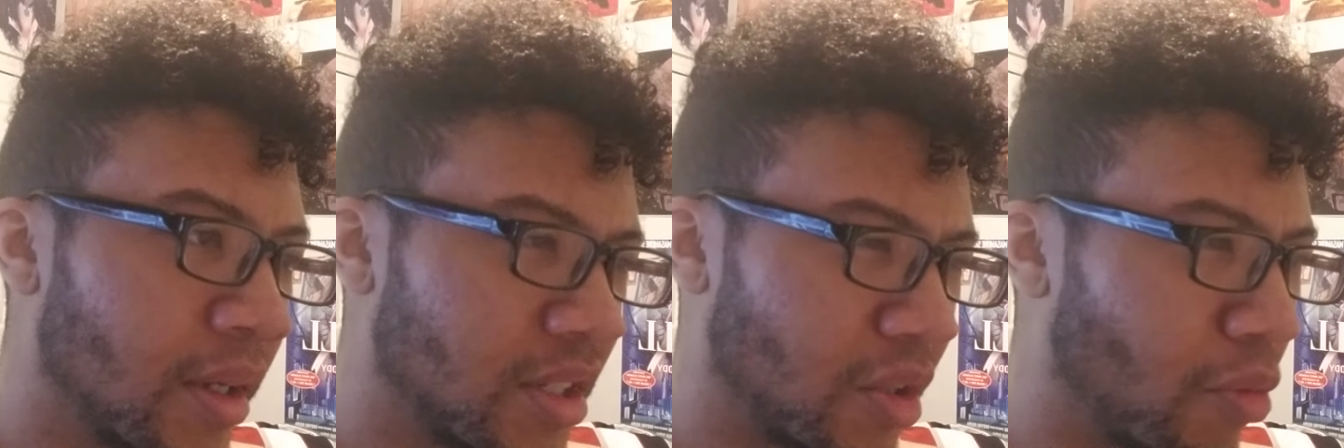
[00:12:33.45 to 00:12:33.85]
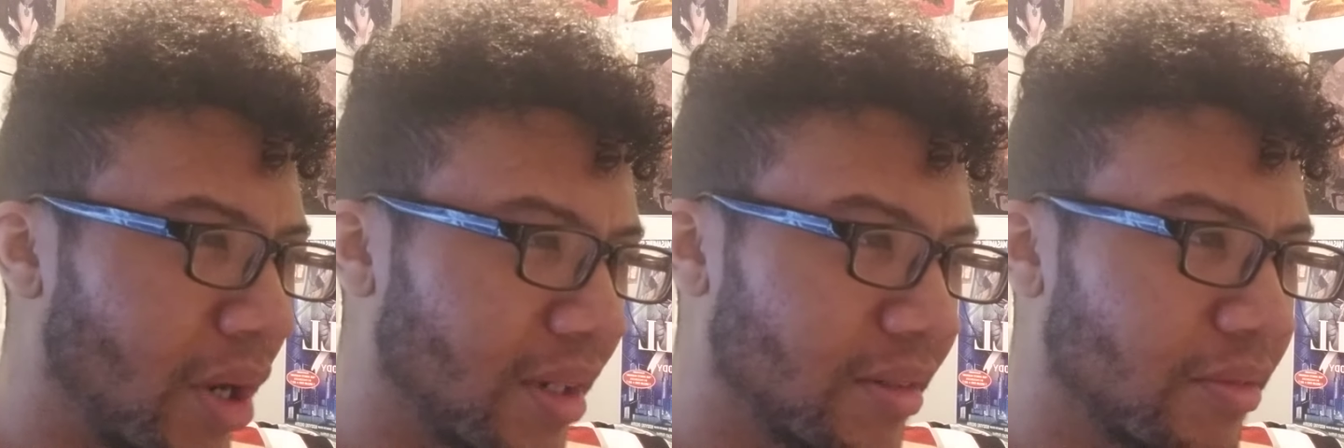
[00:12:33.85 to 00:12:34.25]
So
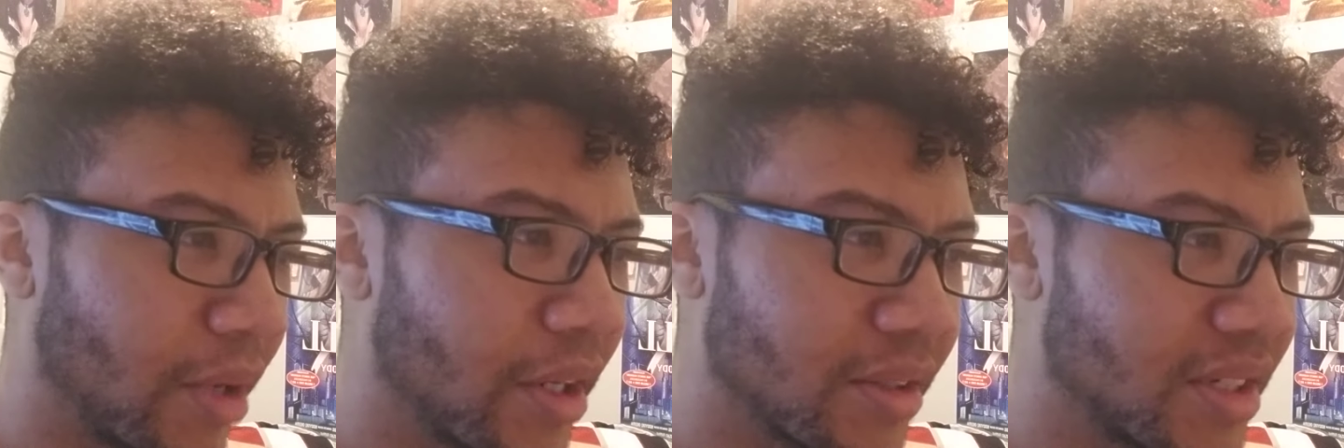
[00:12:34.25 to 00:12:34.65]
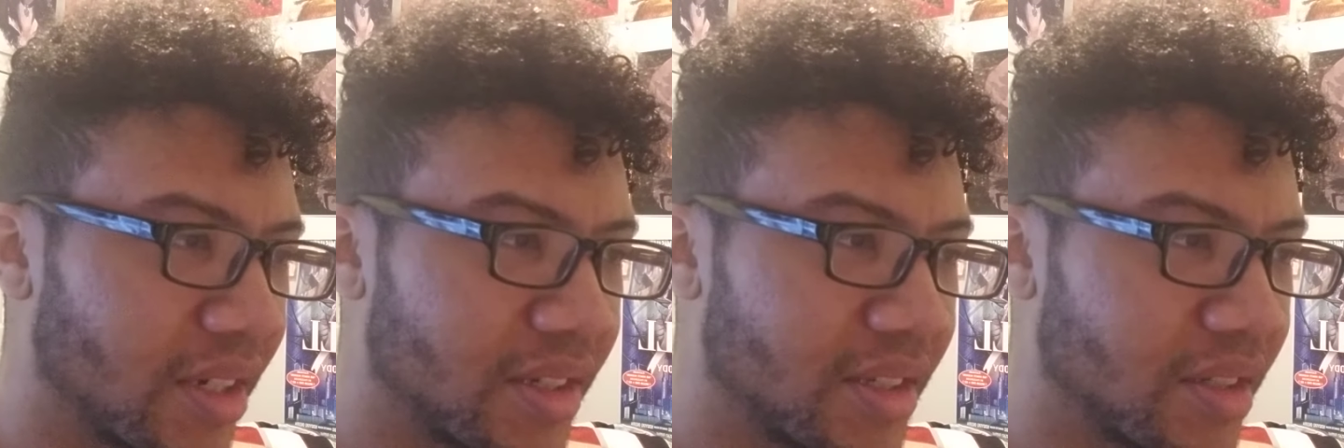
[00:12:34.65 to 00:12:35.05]
what? Regular
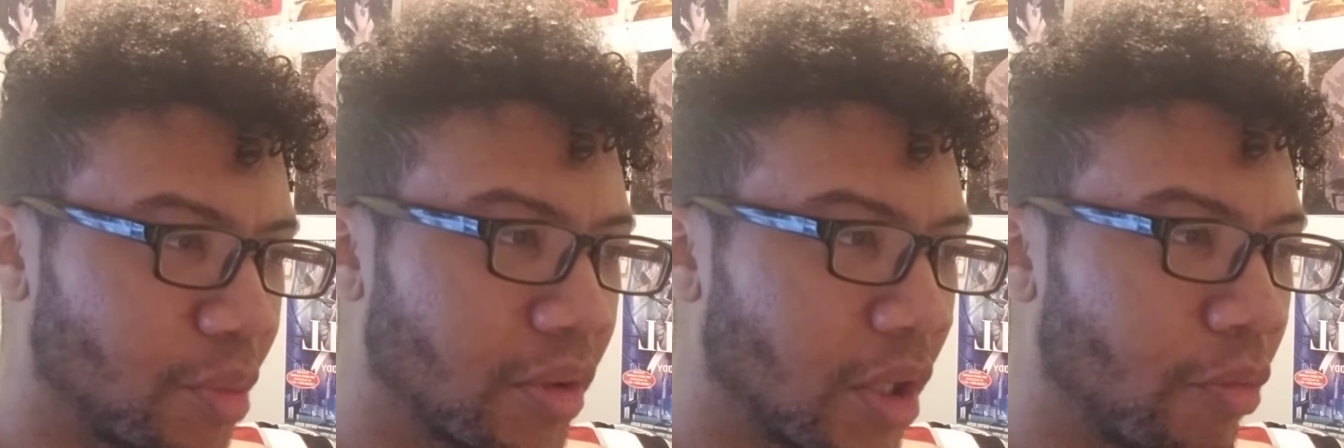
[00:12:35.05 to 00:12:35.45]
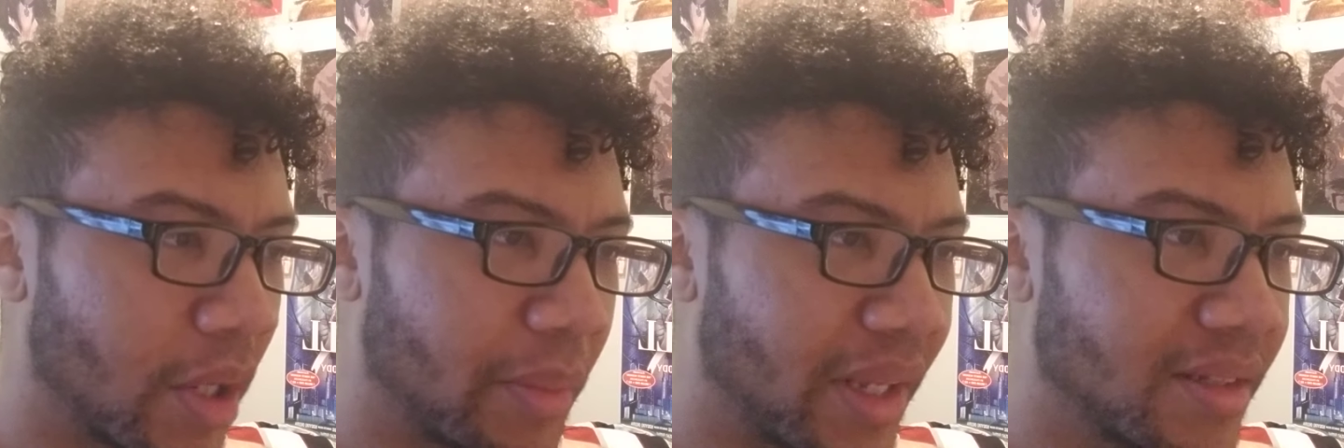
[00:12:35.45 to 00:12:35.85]
citizens won't know what
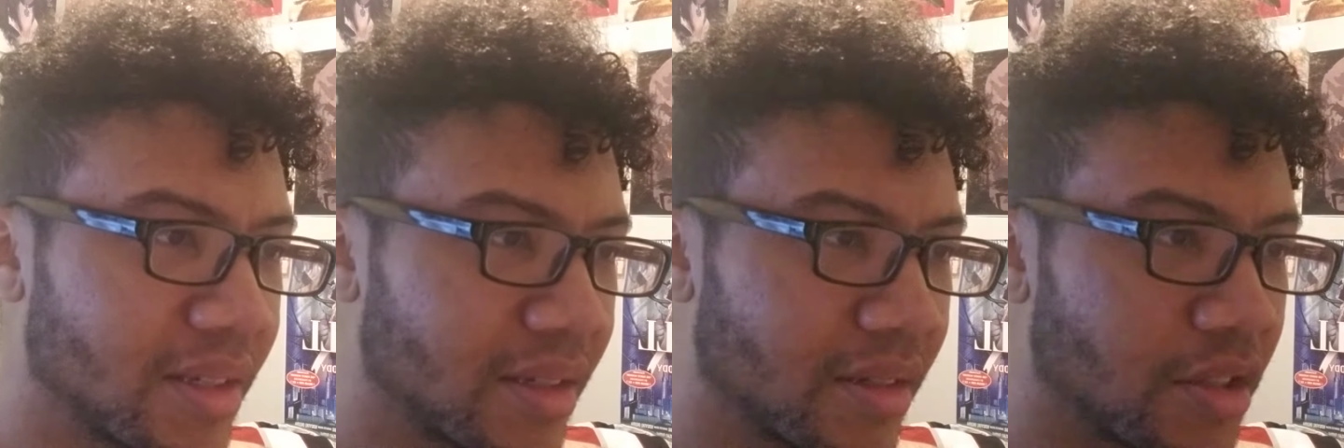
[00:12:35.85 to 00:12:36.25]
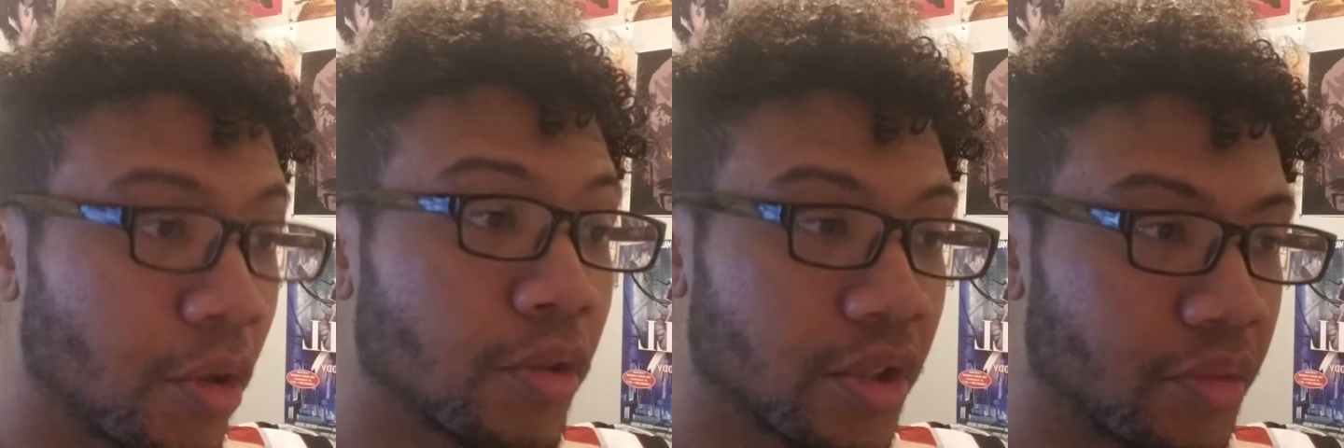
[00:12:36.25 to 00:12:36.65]
it means.
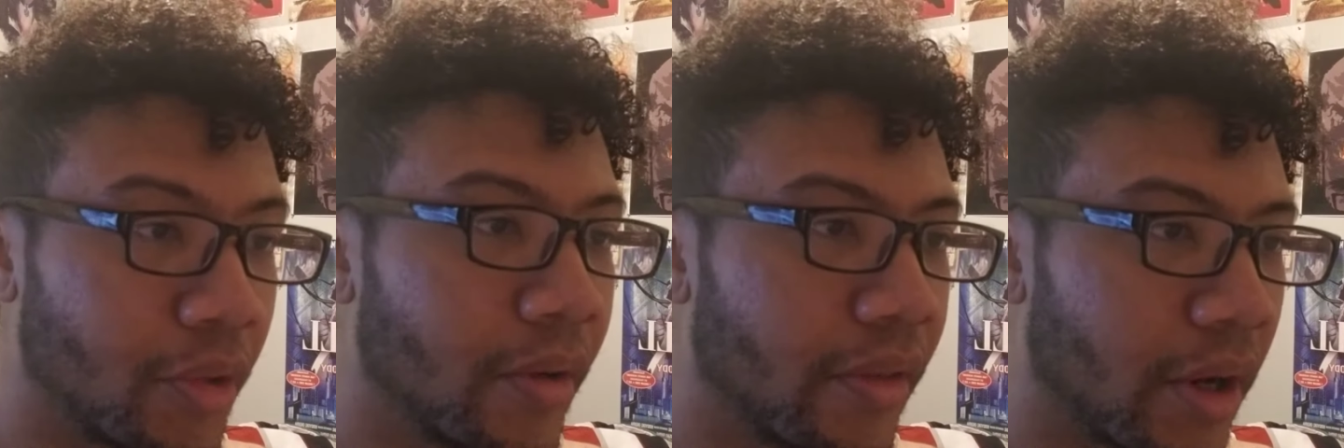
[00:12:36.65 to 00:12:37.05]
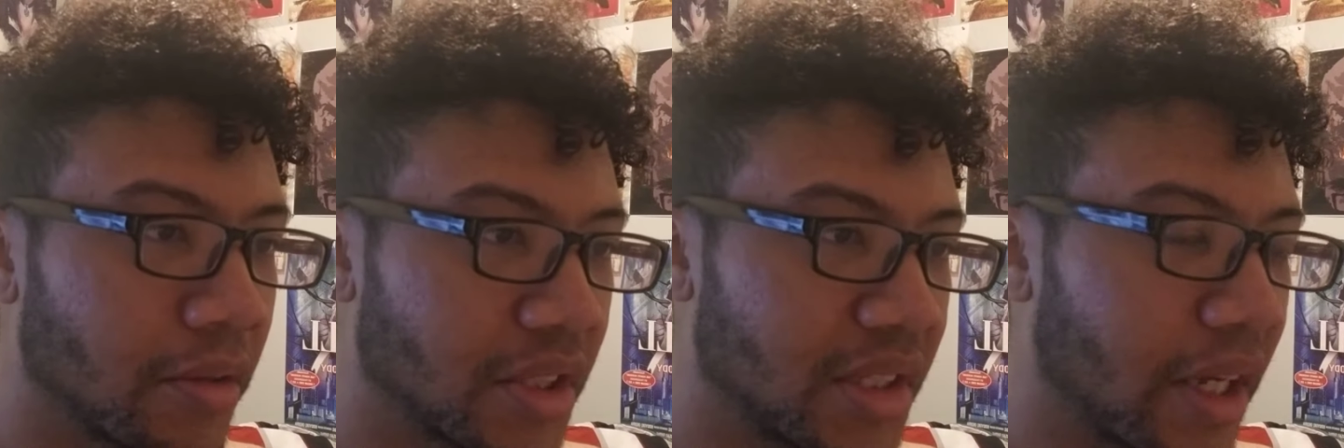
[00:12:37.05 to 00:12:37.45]
Soldiers will, though.
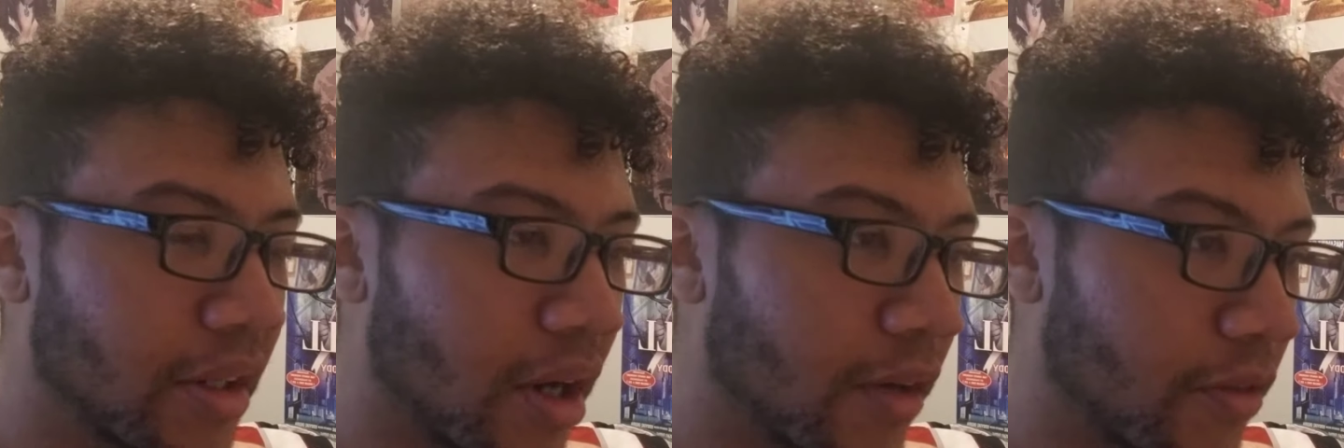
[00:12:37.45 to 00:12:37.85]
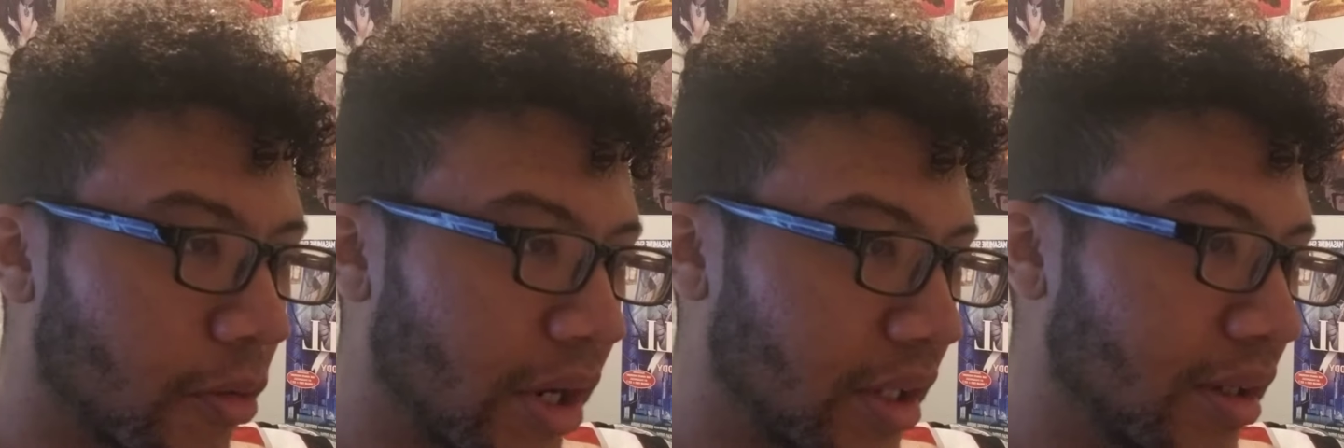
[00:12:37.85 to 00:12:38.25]
Just take it off
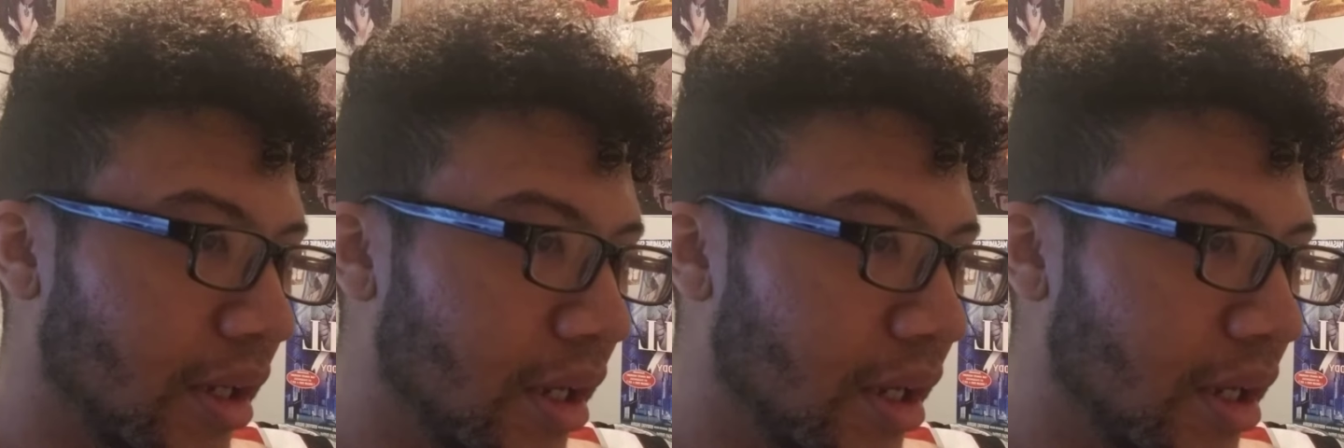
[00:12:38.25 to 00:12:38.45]
already.